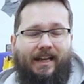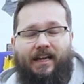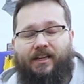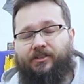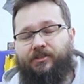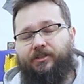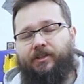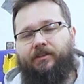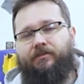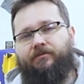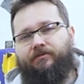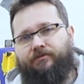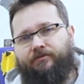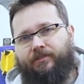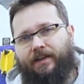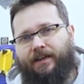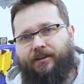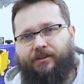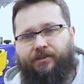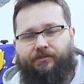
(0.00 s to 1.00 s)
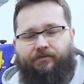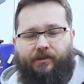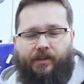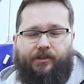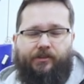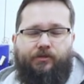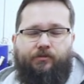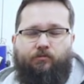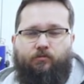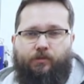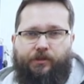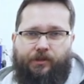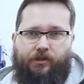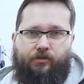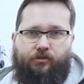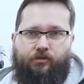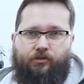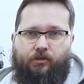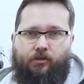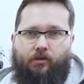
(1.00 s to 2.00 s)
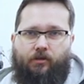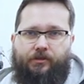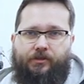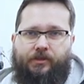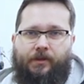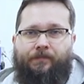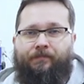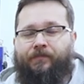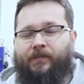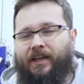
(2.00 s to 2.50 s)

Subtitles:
actually very, very weak joint,